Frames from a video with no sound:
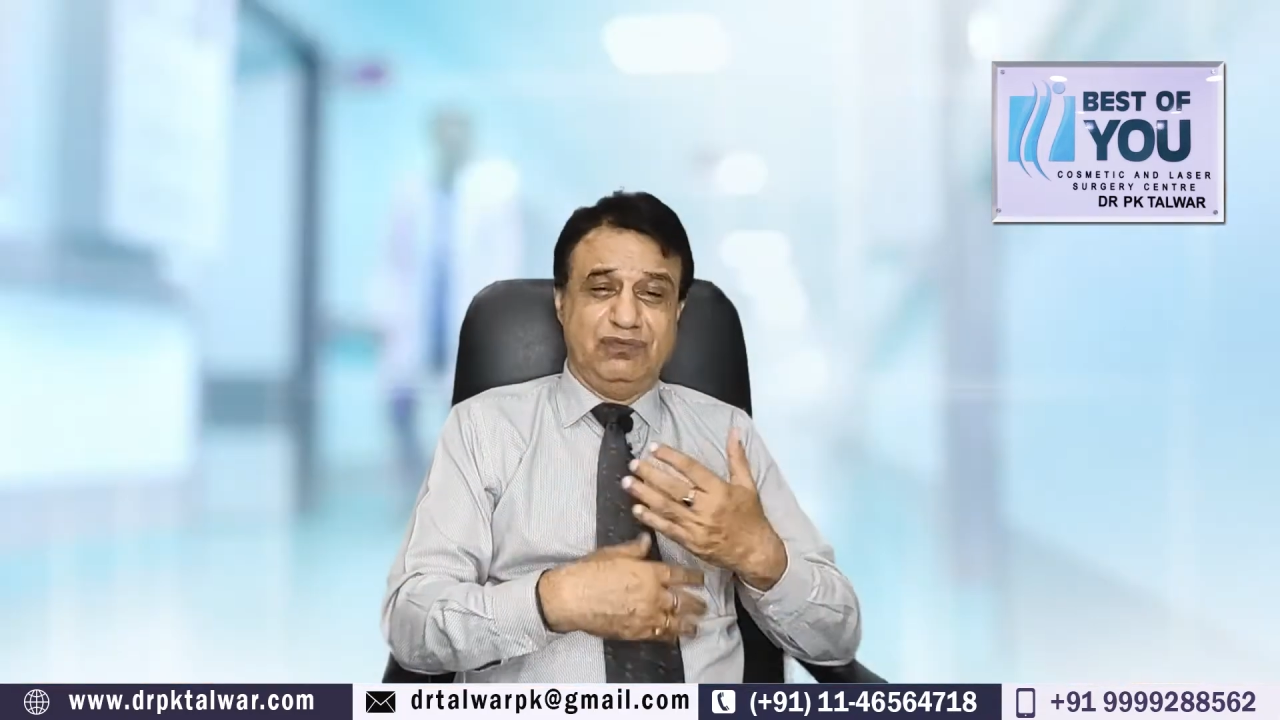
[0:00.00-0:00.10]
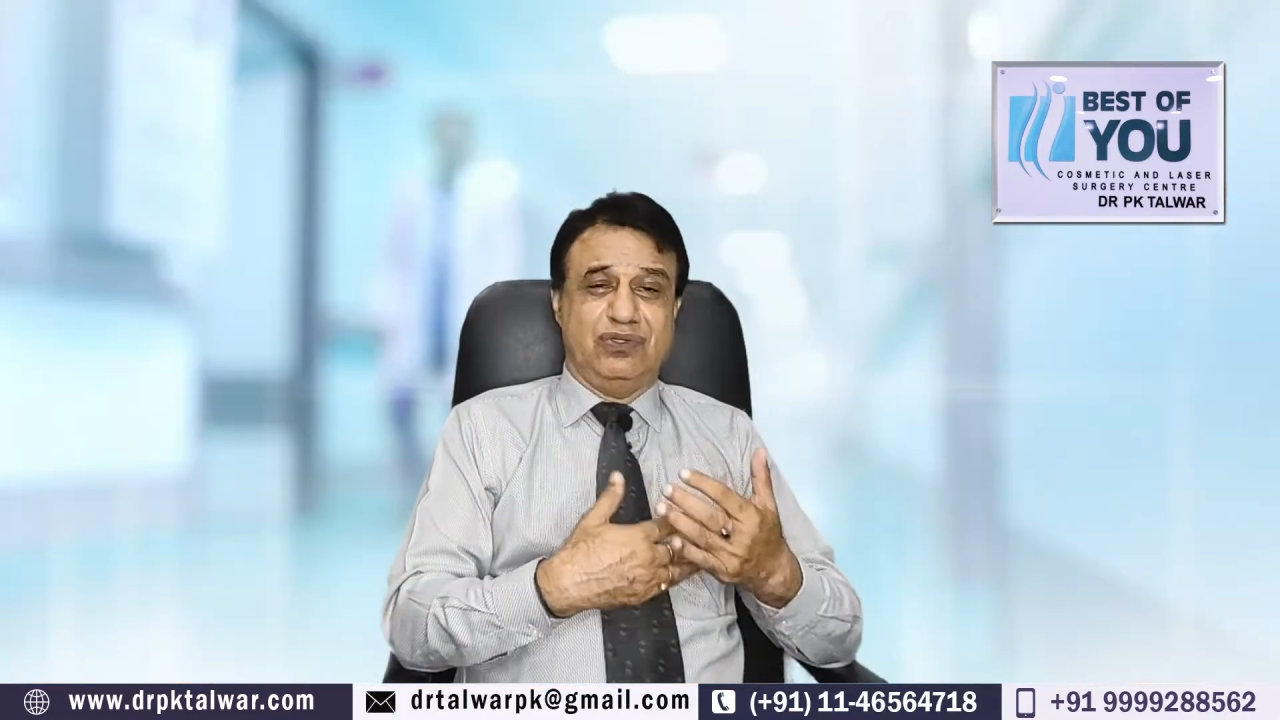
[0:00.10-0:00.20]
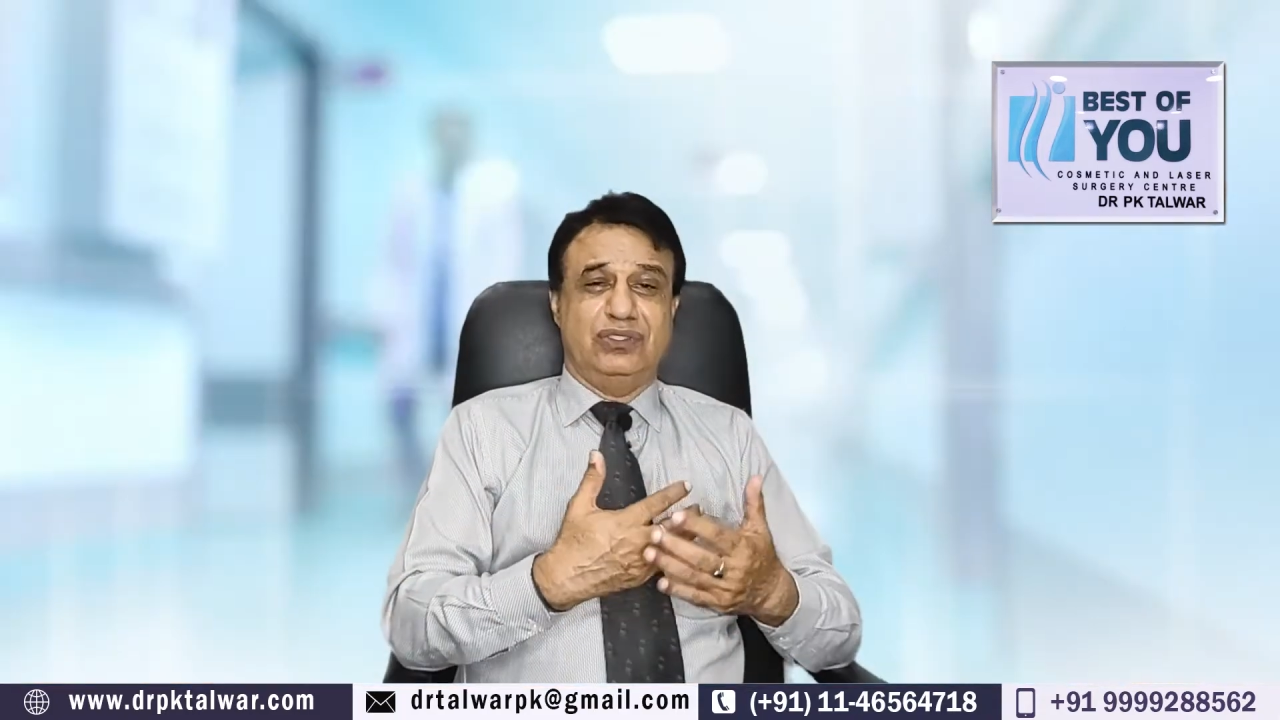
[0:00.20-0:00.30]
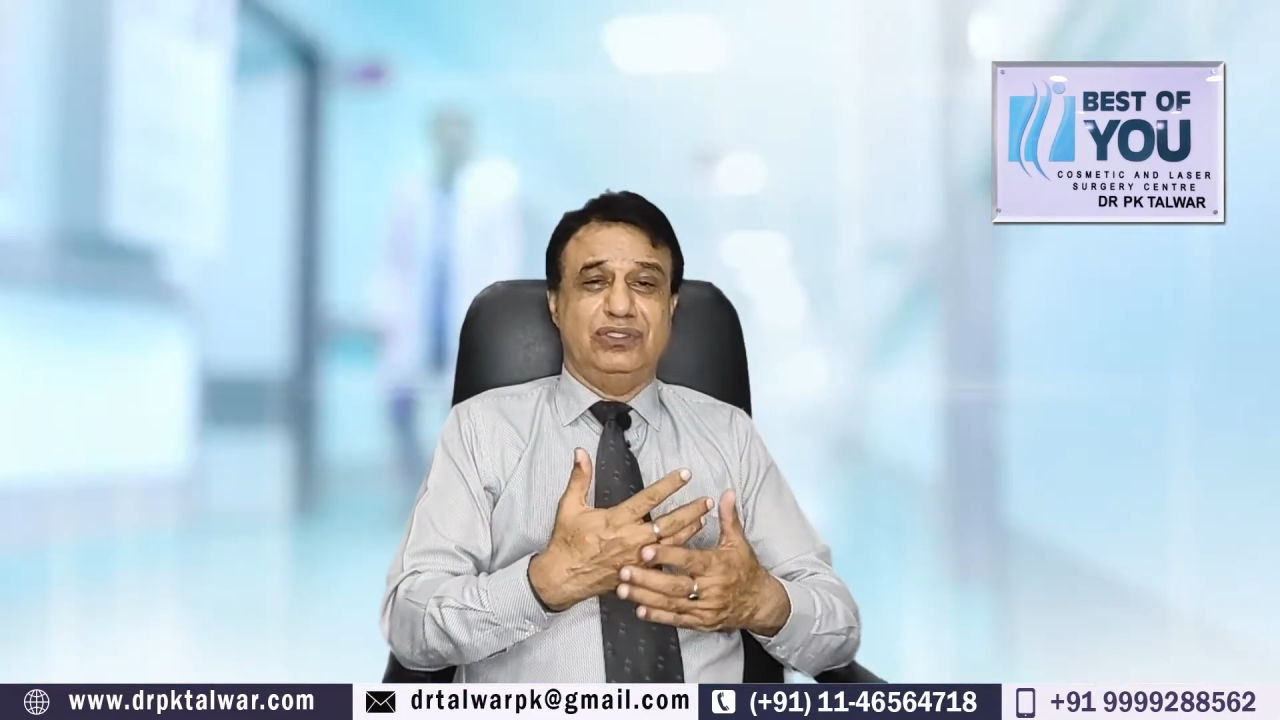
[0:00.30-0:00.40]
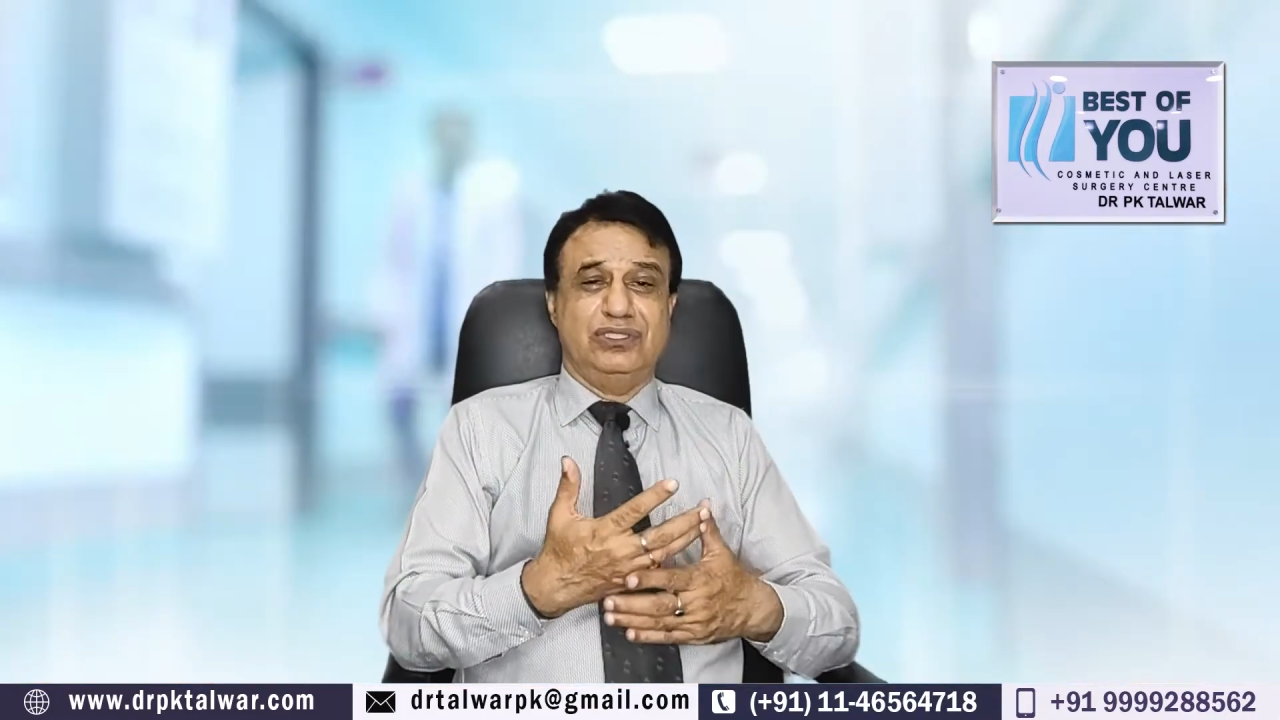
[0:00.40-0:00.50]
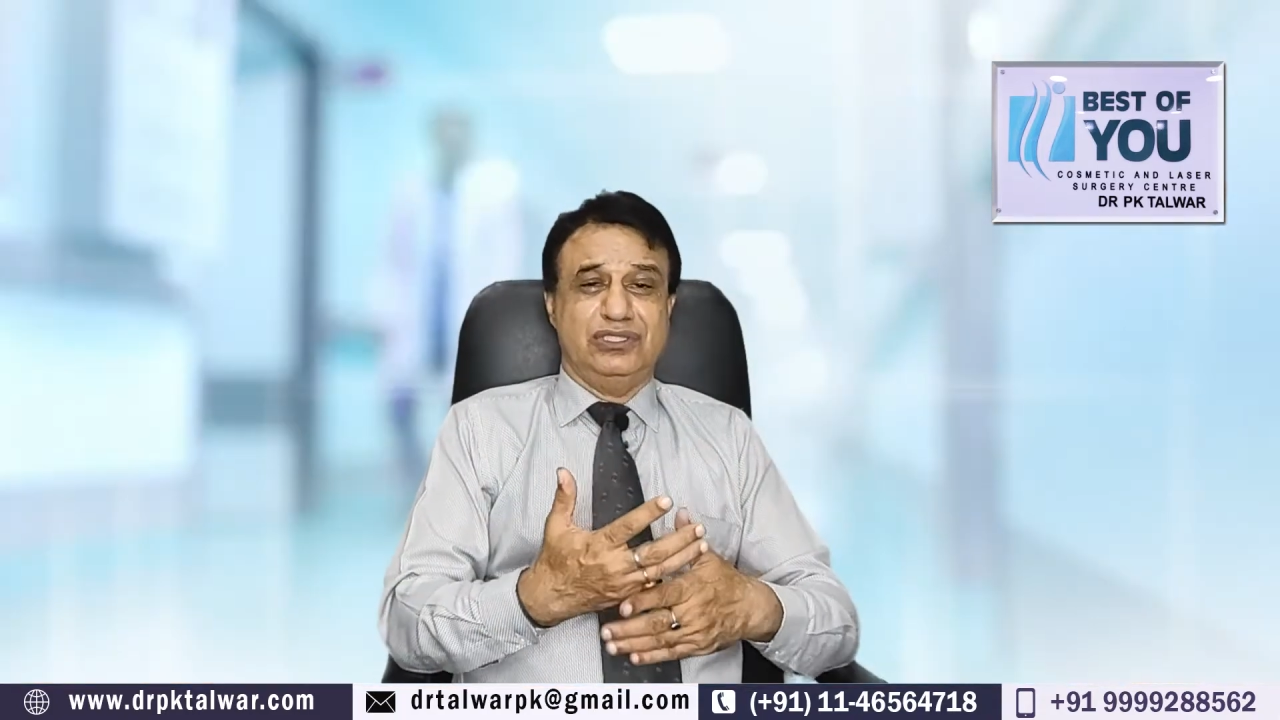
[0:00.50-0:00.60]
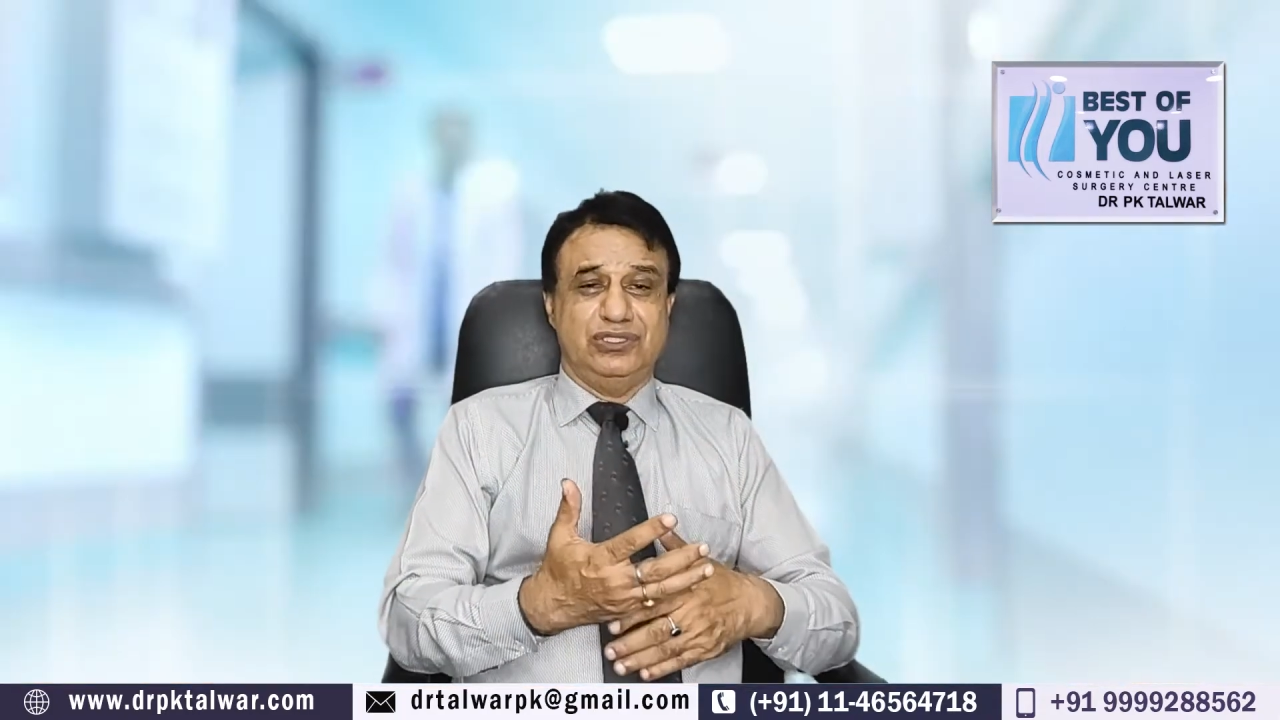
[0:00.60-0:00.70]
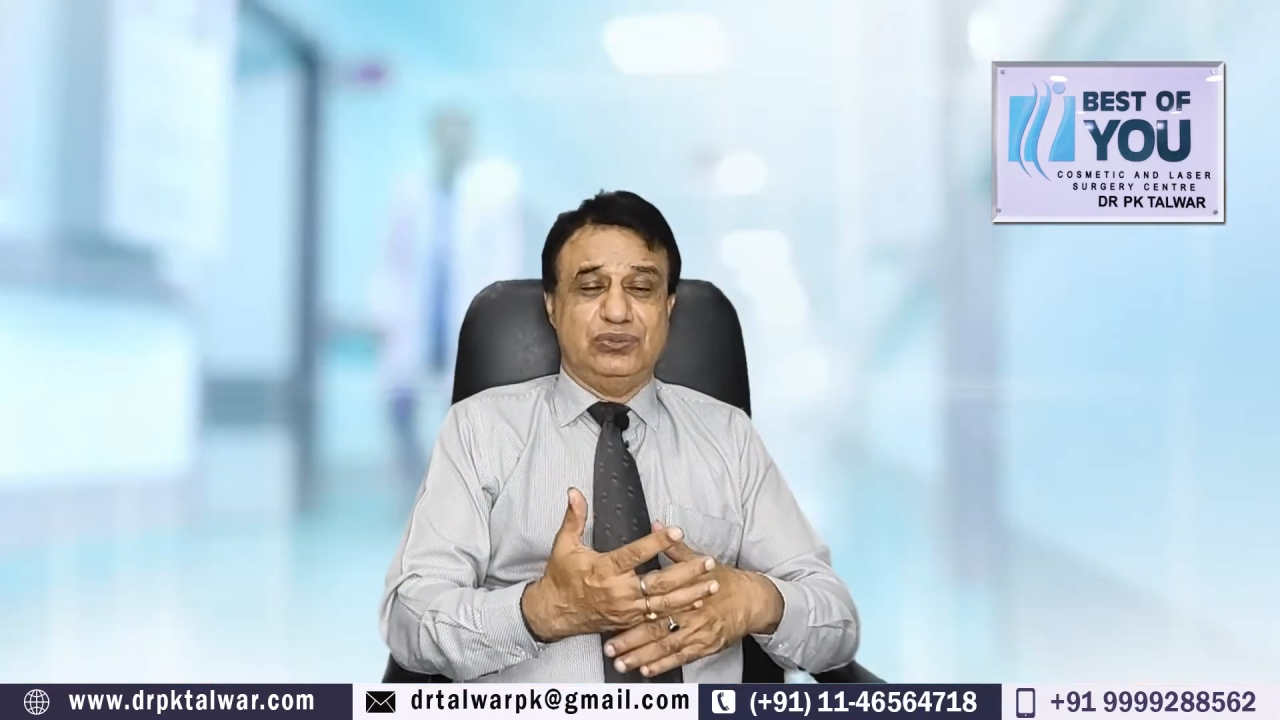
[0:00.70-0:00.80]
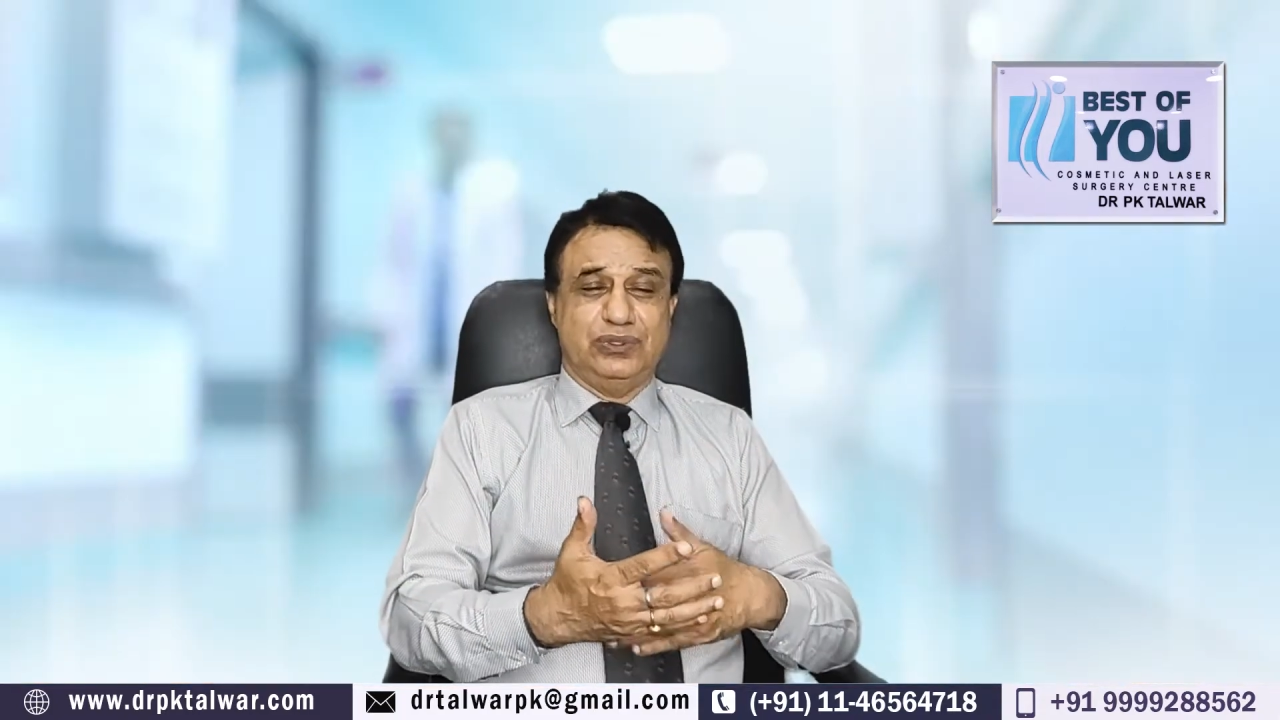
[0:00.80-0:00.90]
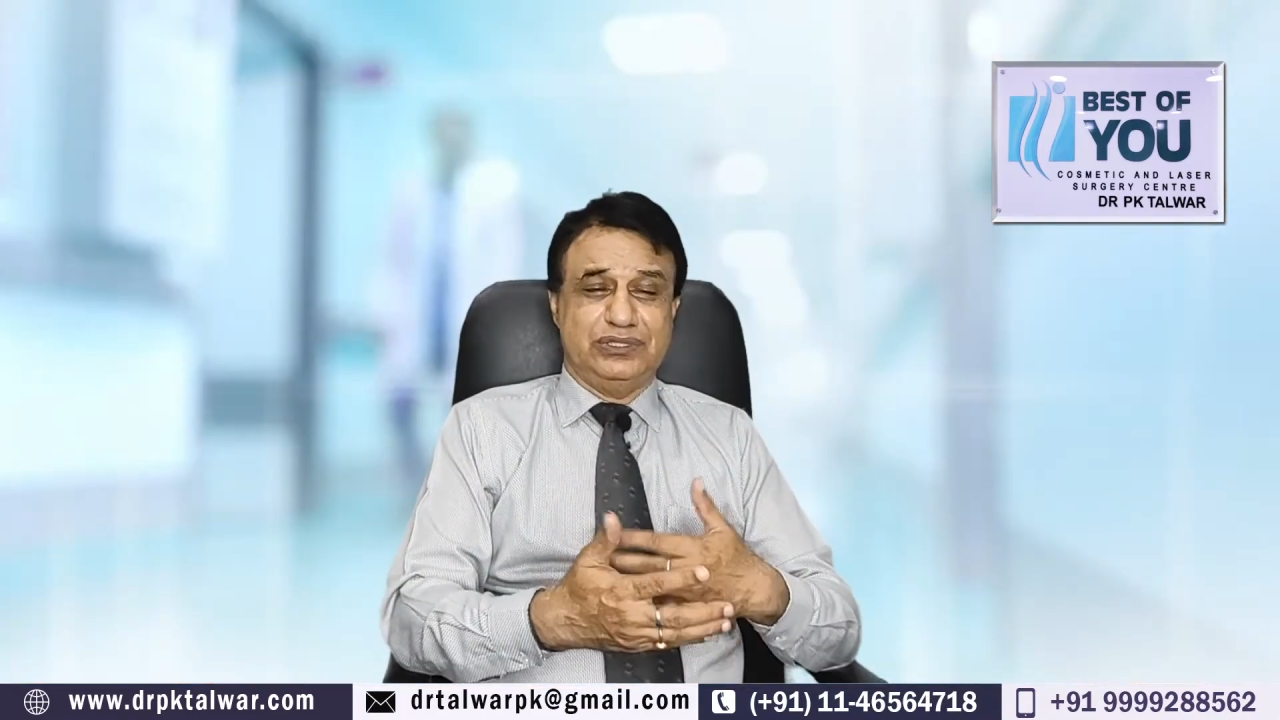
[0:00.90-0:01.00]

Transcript: want to